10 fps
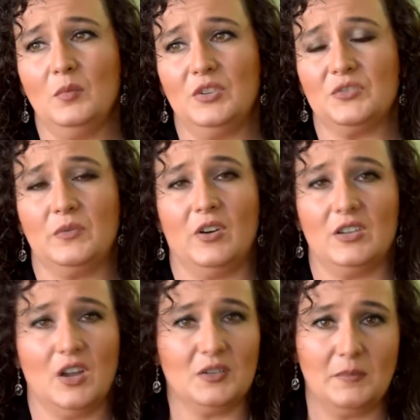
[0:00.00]
which we've
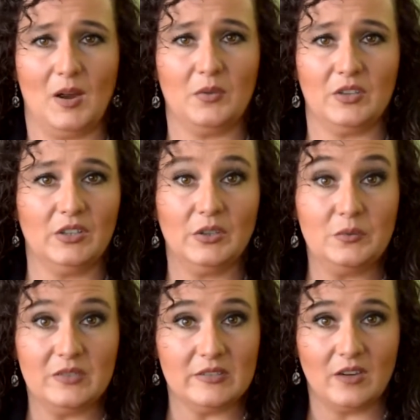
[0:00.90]
already talked about with the
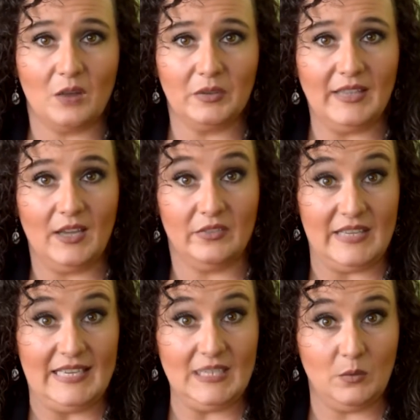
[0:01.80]
gluten, is not really
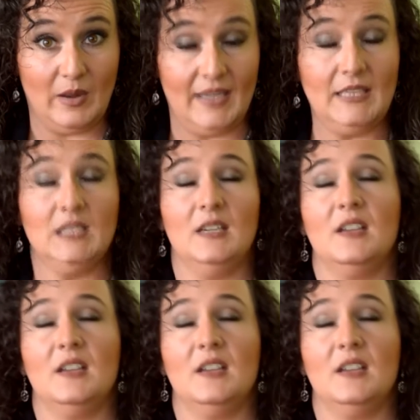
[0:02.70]
healthy anyway.